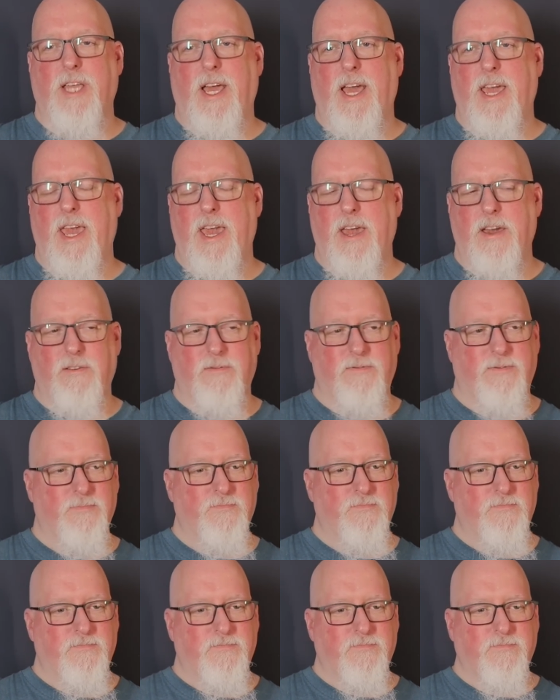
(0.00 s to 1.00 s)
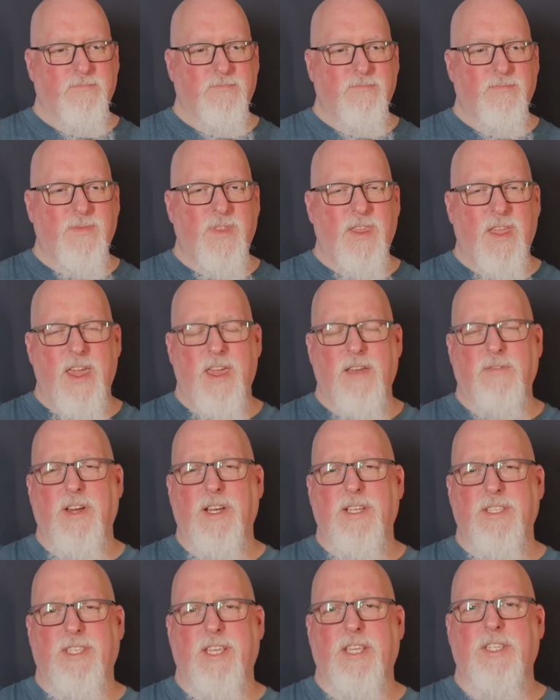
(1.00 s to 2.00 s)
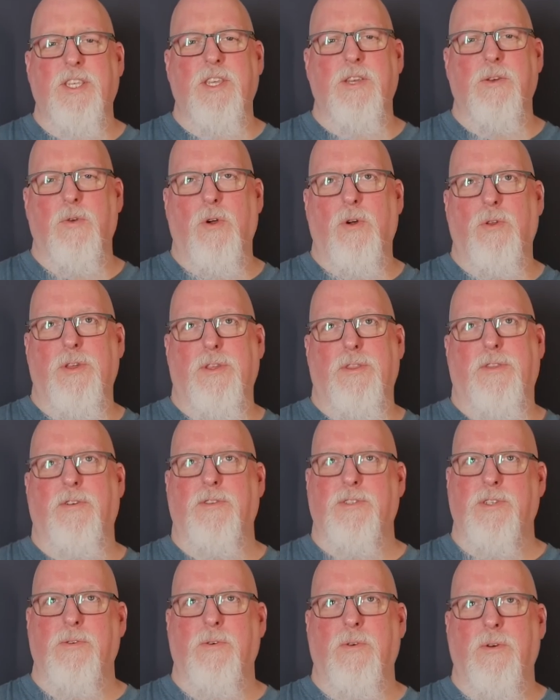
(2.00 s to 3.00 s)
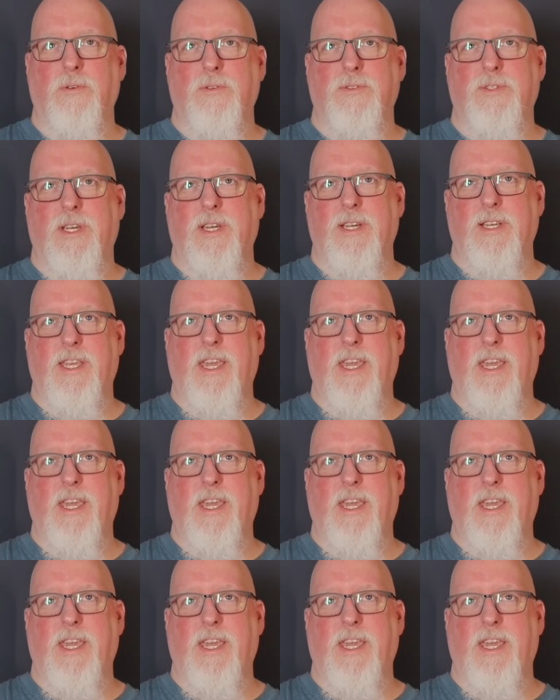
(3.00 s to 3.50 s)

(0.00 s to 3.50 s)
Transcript: I have I have a 16 year old and 13 year old uh,